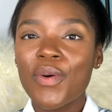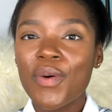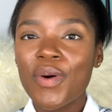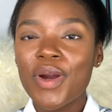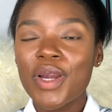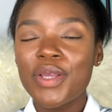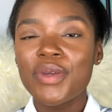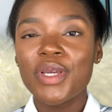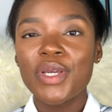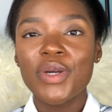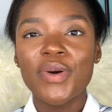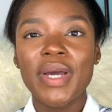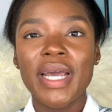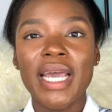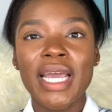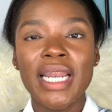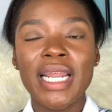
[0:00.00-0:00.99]
Or you can go
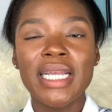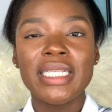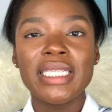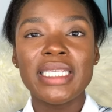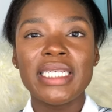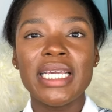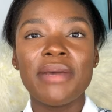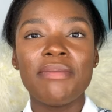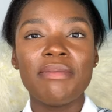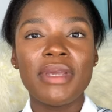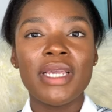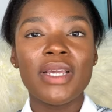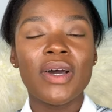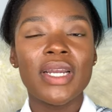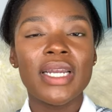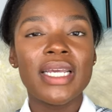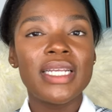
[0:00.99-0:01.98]
ahead and DM
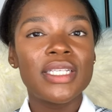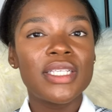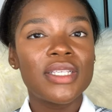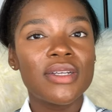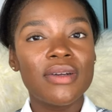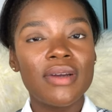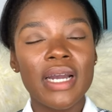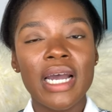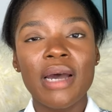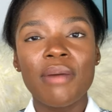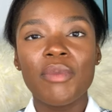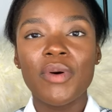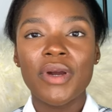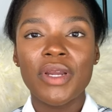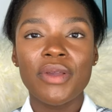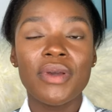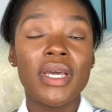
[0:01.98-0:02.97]
me on Instagram,
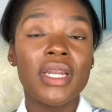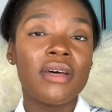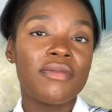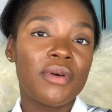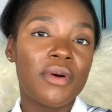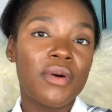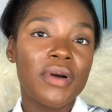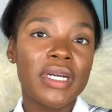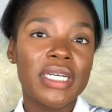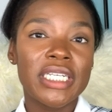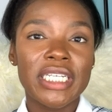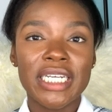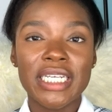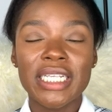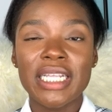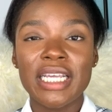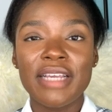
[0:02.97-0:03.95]
or you can, of course,
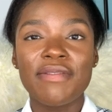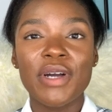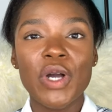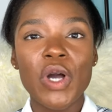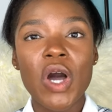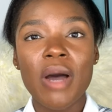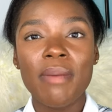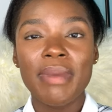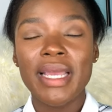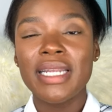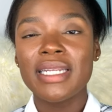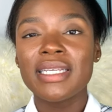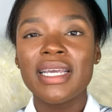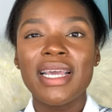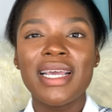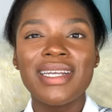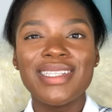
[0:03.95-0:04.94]
just leave a
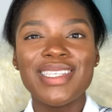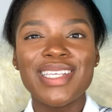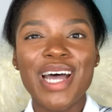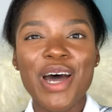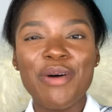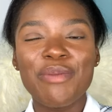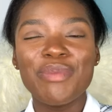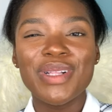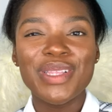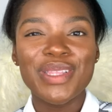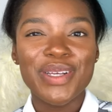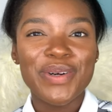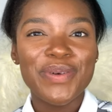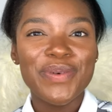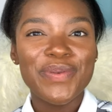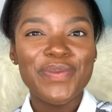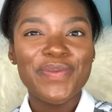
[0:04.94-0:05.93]
comment down
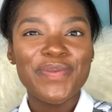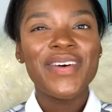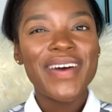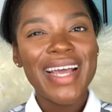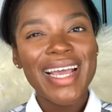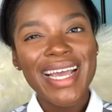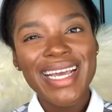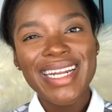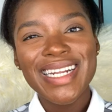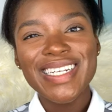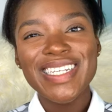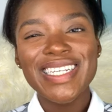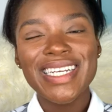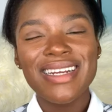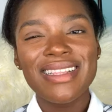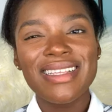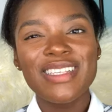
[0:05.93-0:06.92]
below. Go ahead and
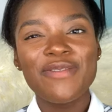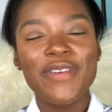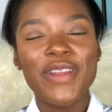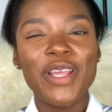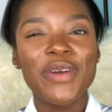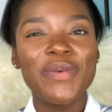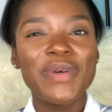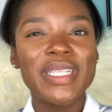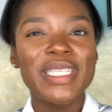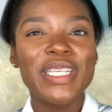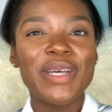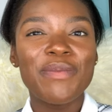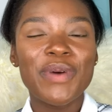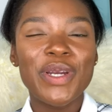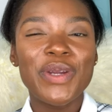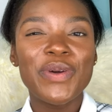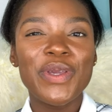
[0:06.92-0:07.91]
share this video with
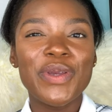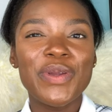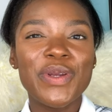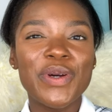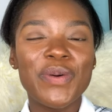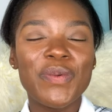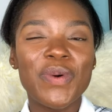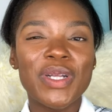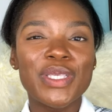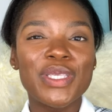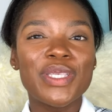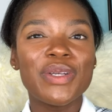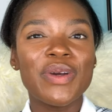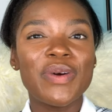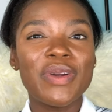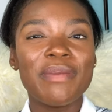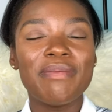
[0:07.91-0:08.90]
someone who you know wants to
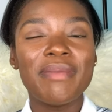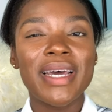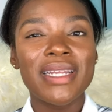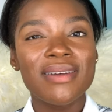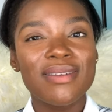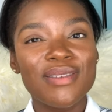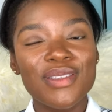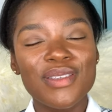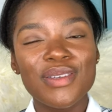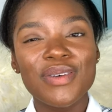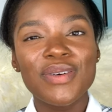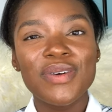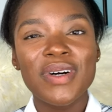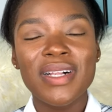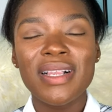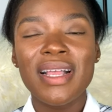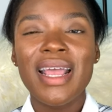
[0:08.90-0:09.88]
go to medical
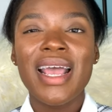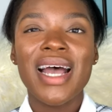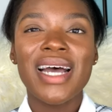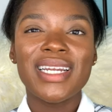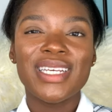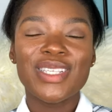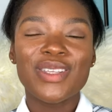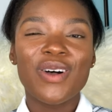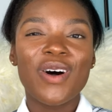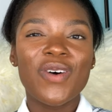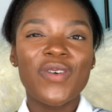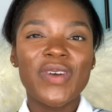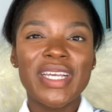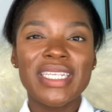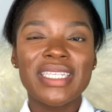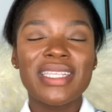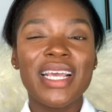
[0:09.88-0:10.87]
school. And as
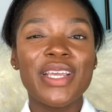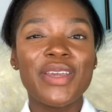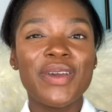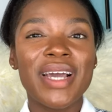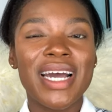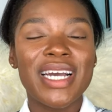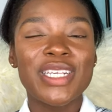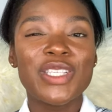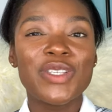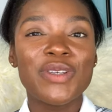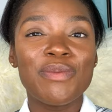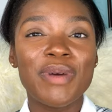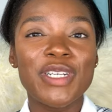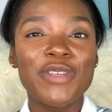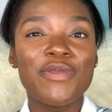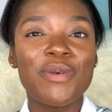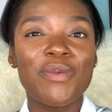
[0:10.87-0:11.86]
always, thank you guys so
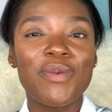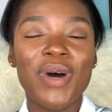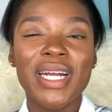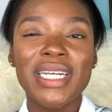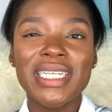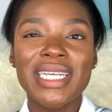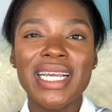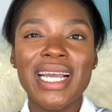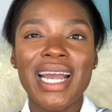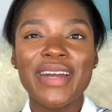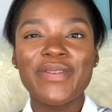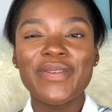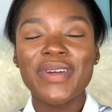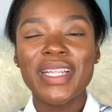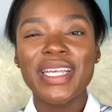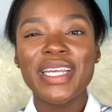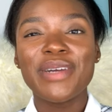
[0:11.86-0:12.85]
much for watching. I
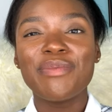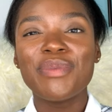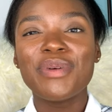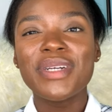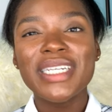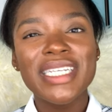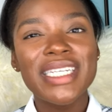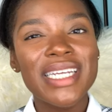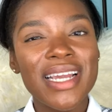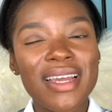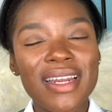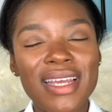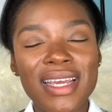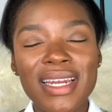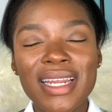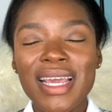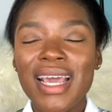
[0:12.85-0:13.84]
really appreciate
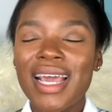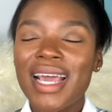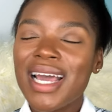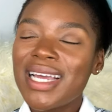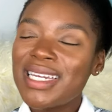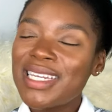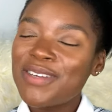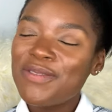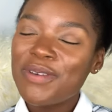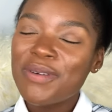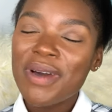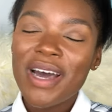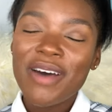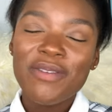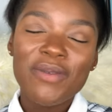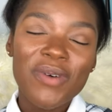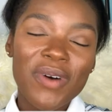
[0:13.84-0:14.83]
it. And if you
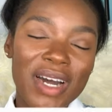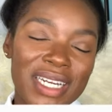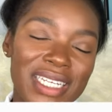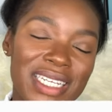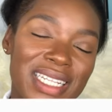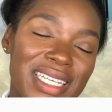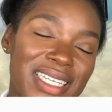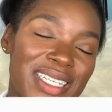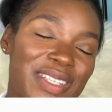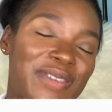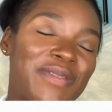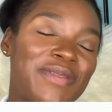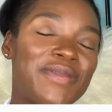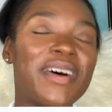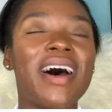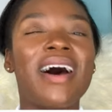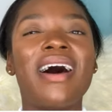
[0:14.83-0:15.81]
have watched this
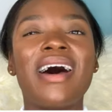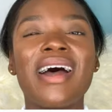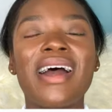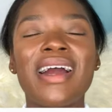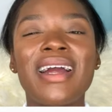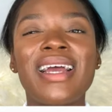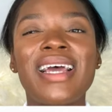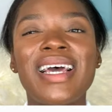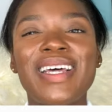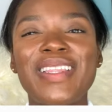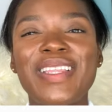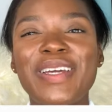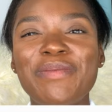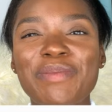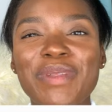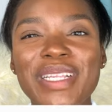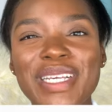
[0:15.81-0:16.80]
far,
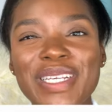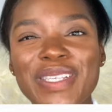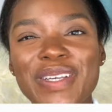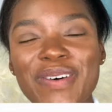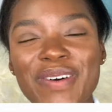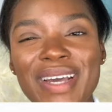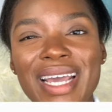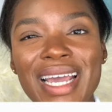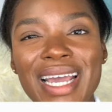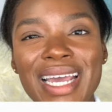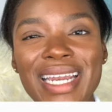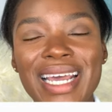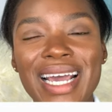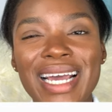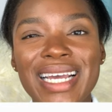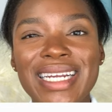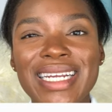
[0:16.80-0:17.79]
then please go
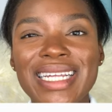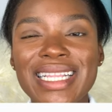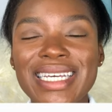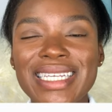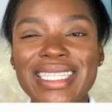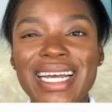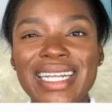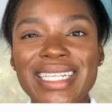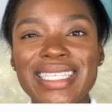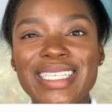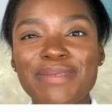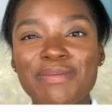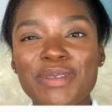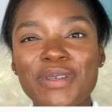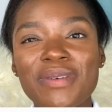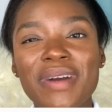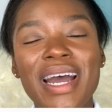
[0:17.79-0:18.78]
ahead and click that
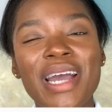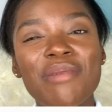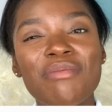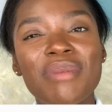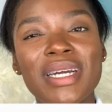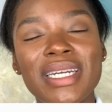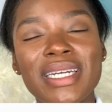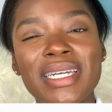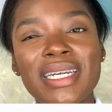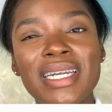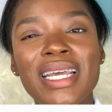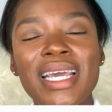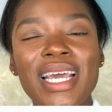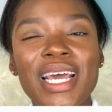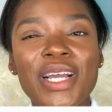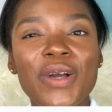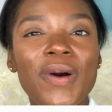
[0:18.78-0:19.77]
subscribe button
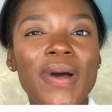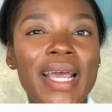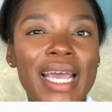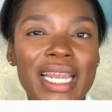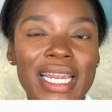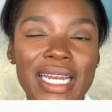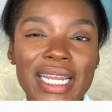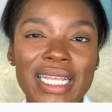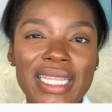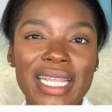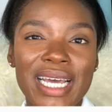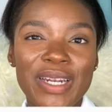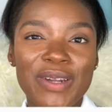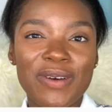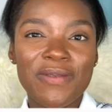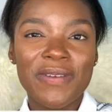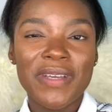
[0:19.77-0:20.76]
and go ahead and hit
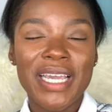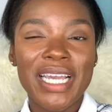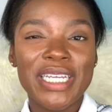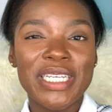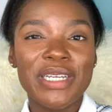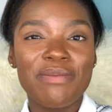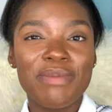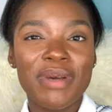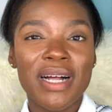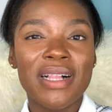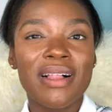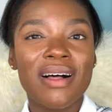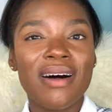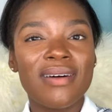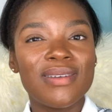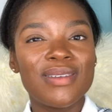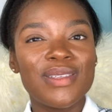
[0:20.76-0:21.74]
that notification
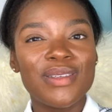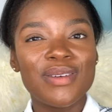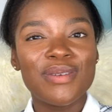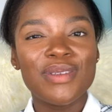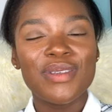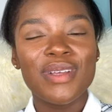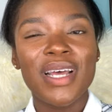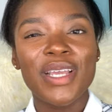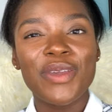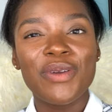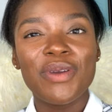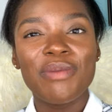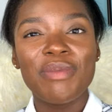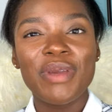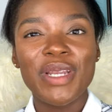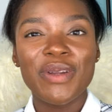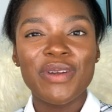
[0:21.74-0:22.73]
bell also so that you
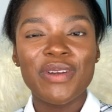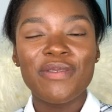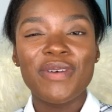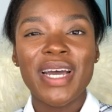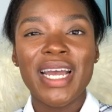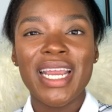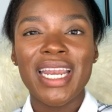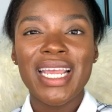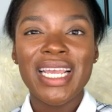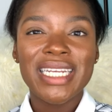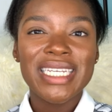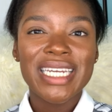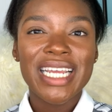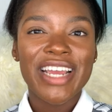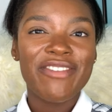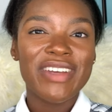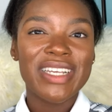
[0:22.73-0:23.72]
can be notified each
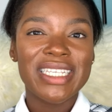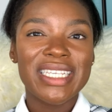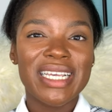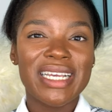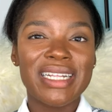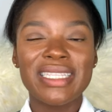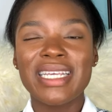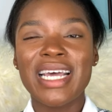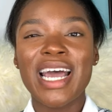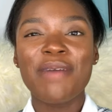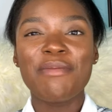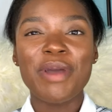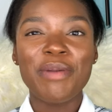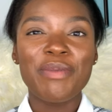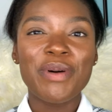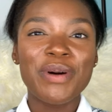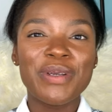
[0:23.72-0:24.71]
and every single time
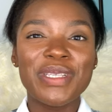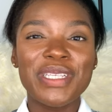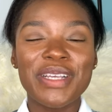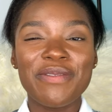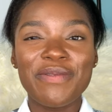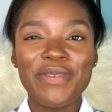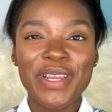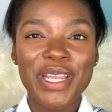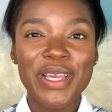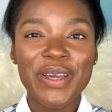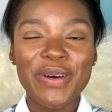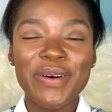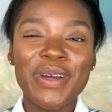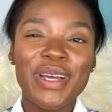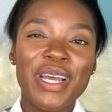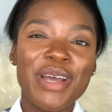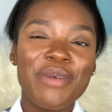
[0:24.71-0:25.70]
I post a video.